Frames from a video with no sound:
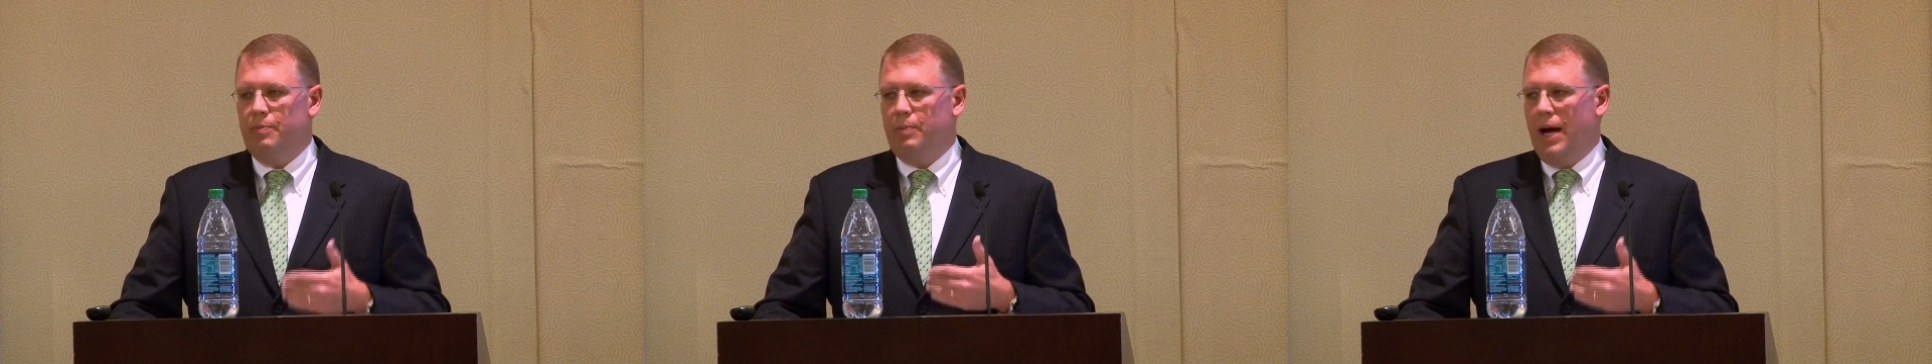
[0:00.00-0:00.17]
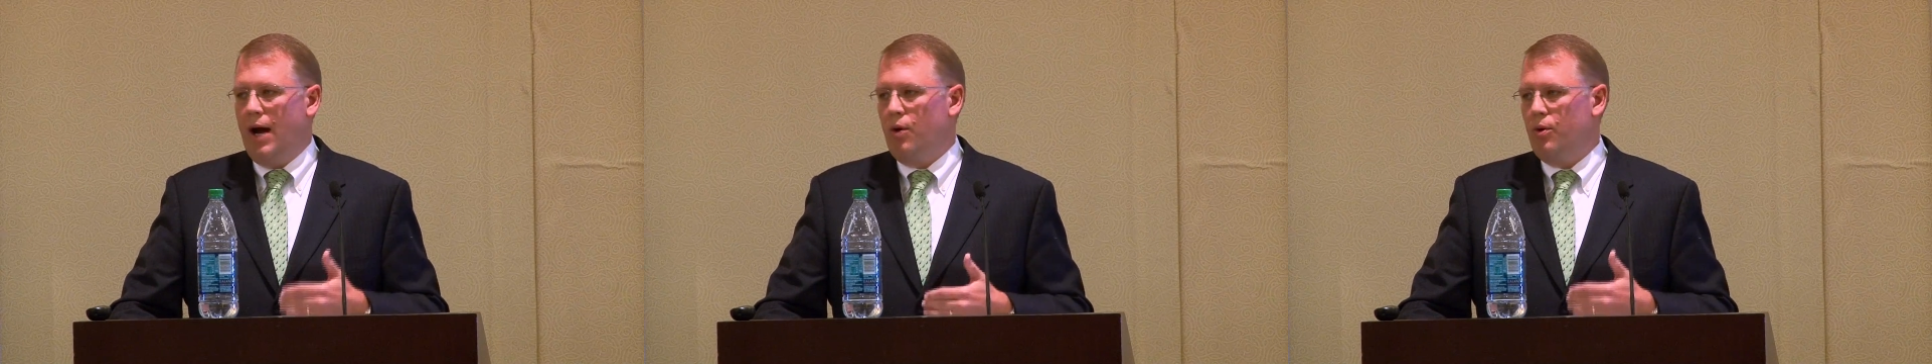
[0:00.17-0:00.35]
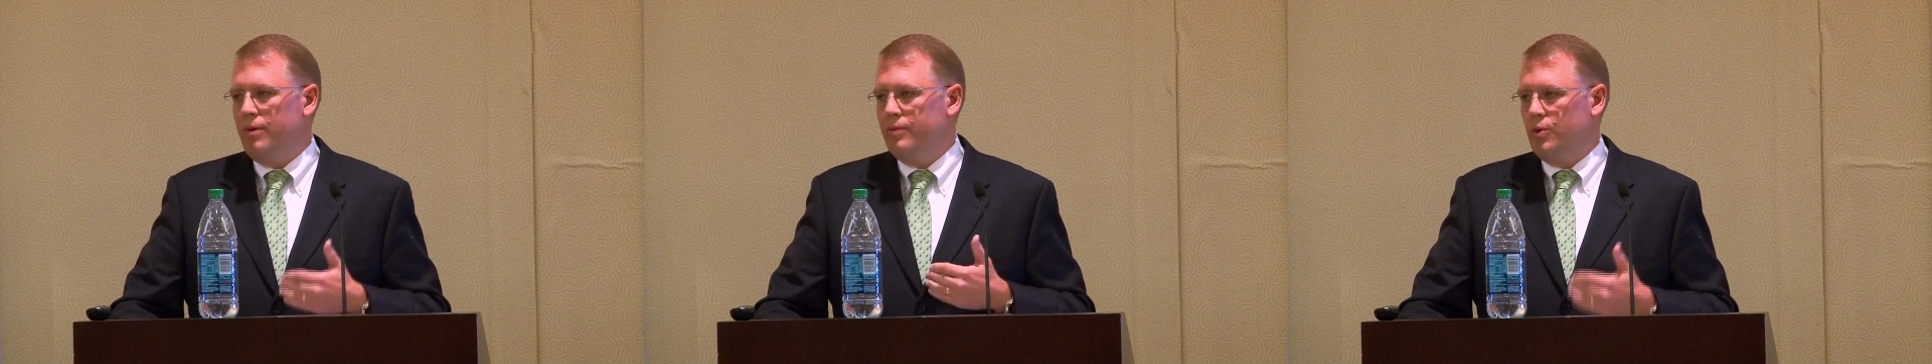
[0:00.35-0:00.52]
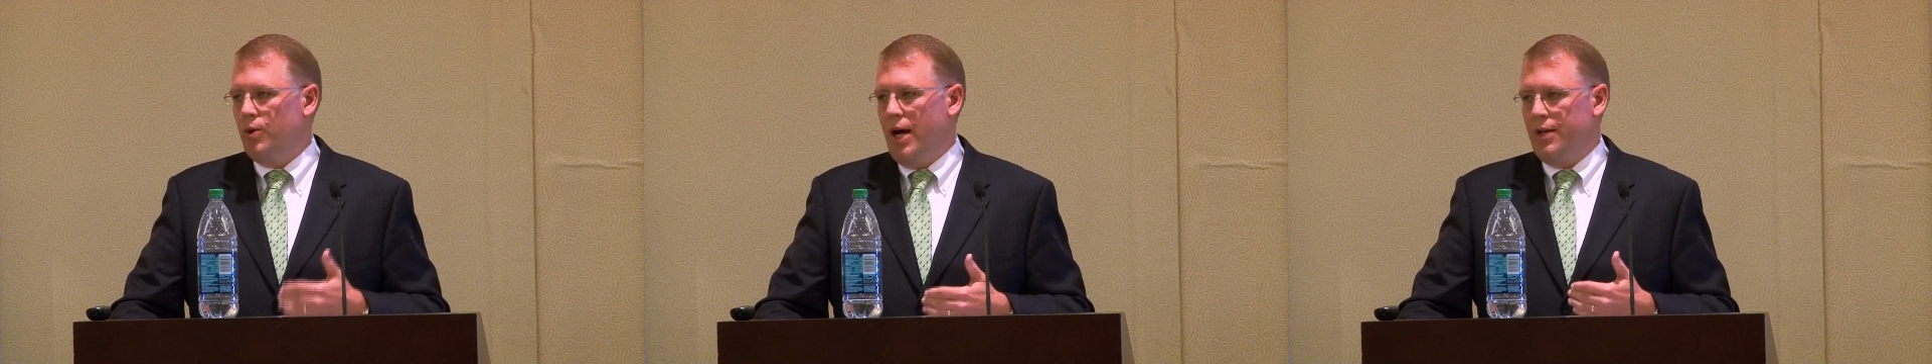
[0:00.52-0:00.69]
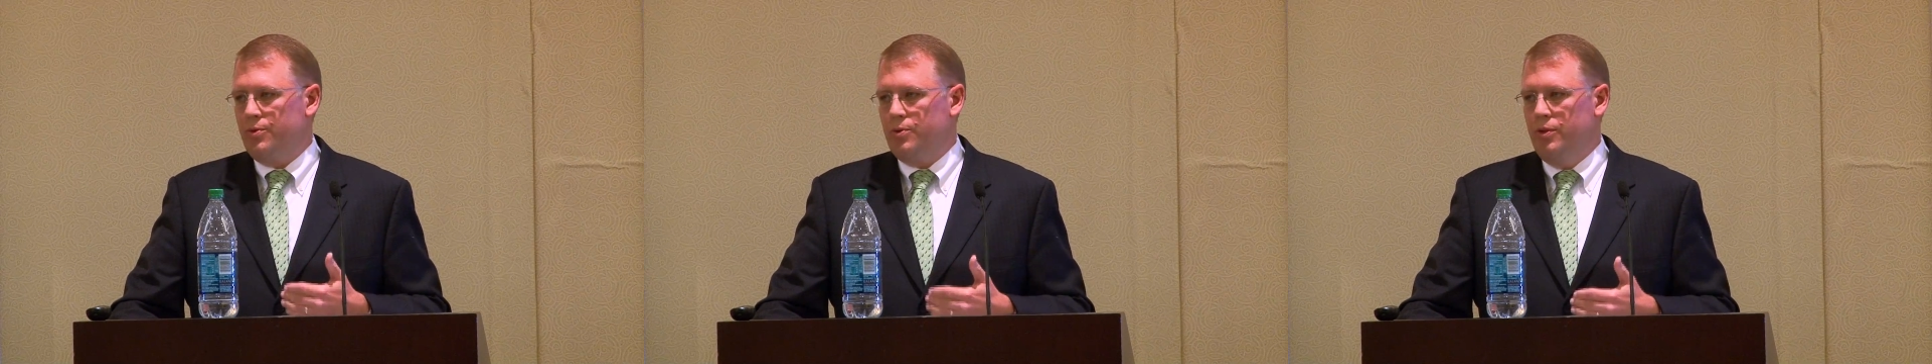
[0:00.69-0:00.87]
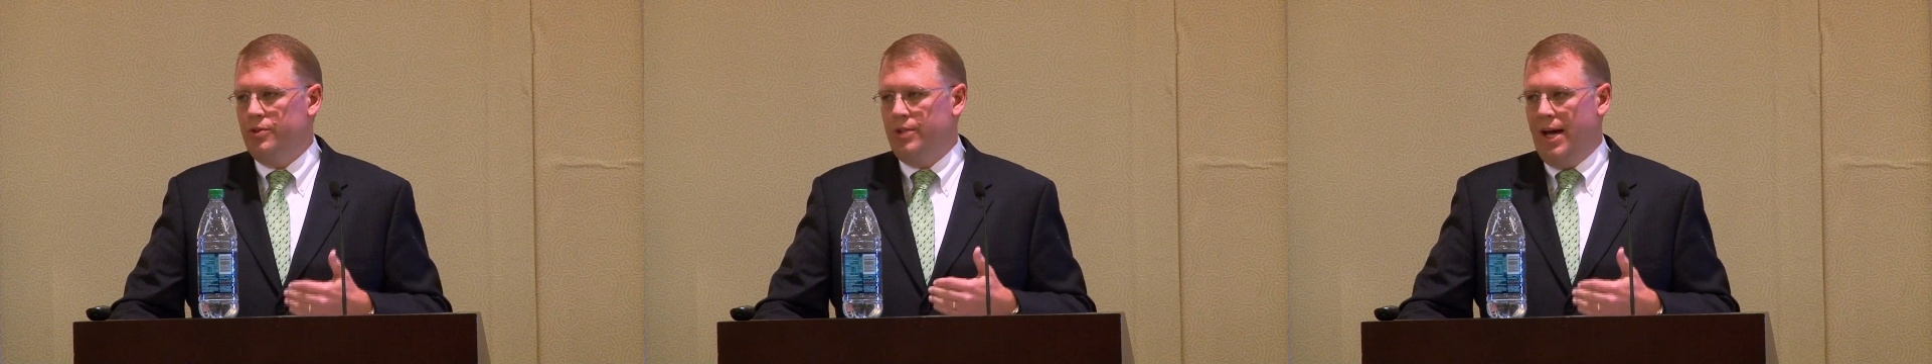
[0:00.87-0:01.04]
power of
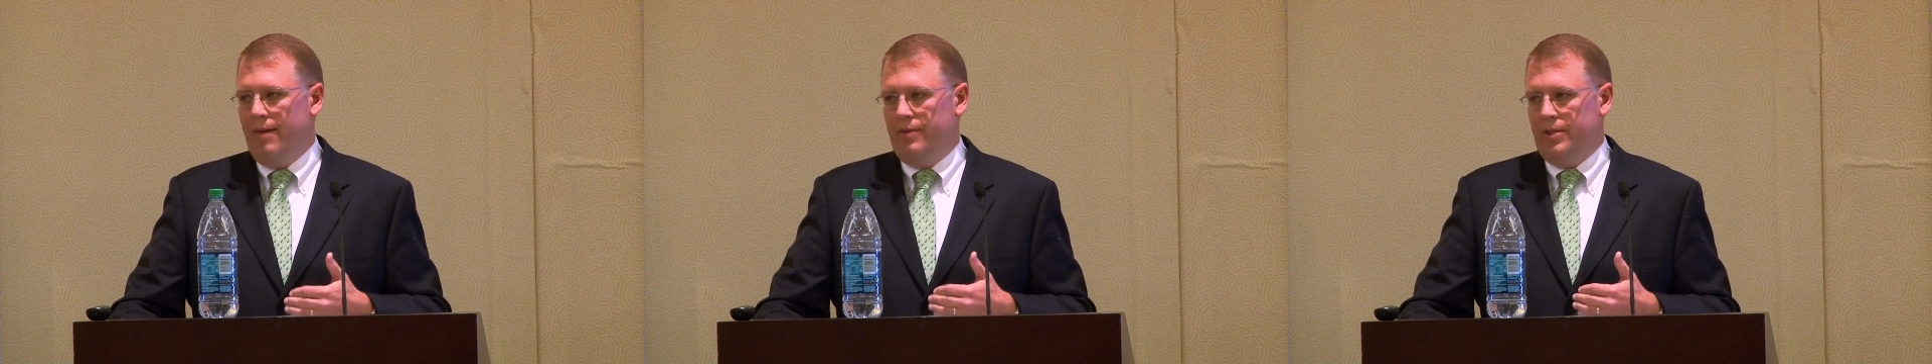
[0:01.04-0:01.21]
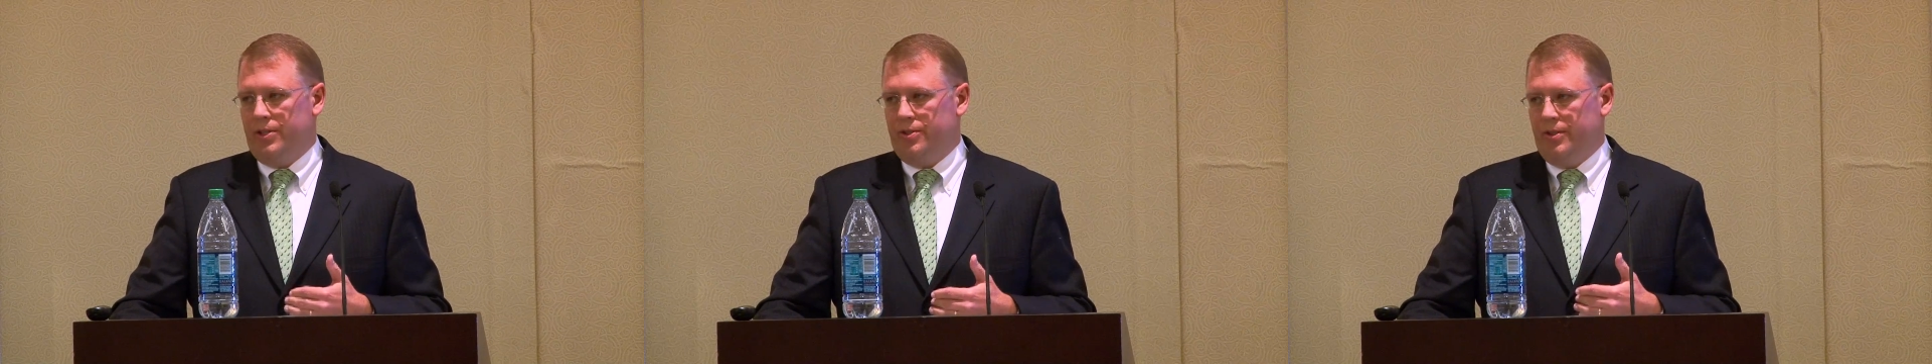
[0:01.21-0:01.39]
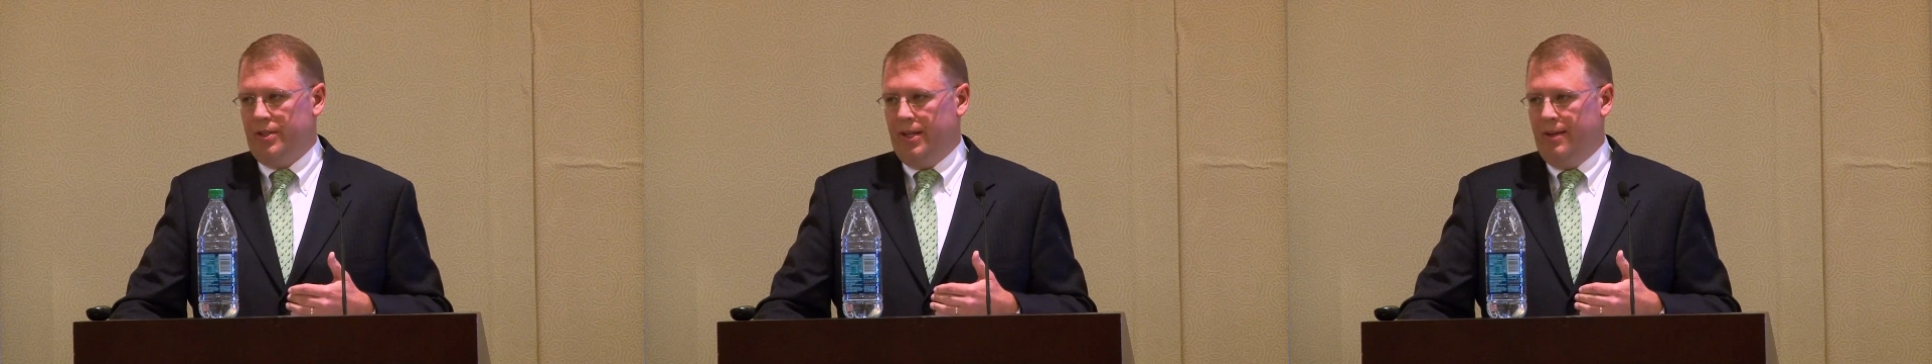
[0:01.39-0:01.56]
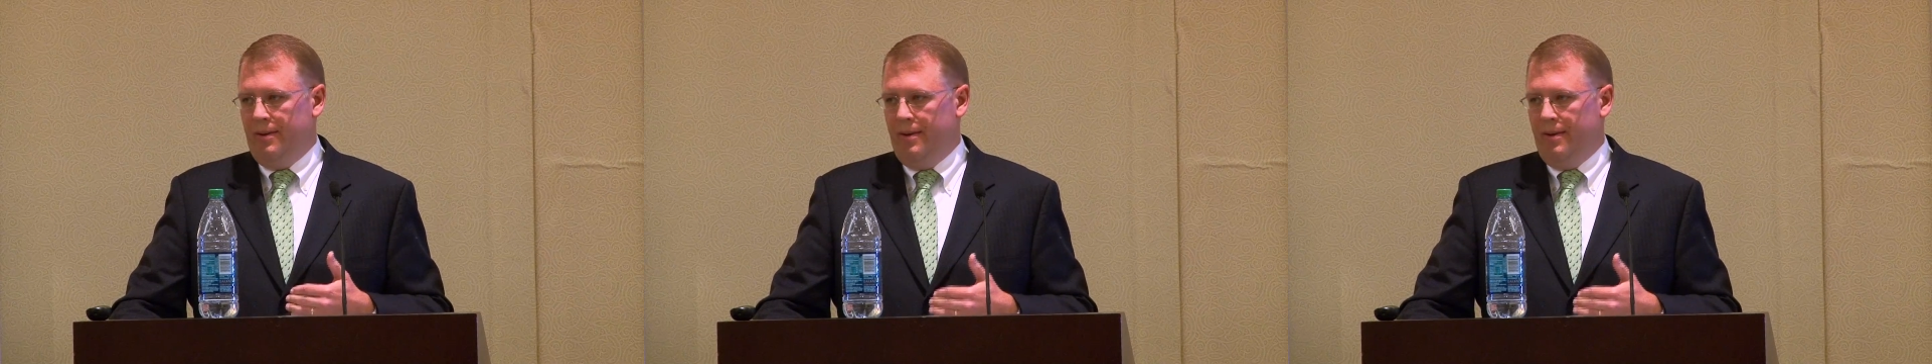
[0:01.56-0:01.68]
grassroots advocacy.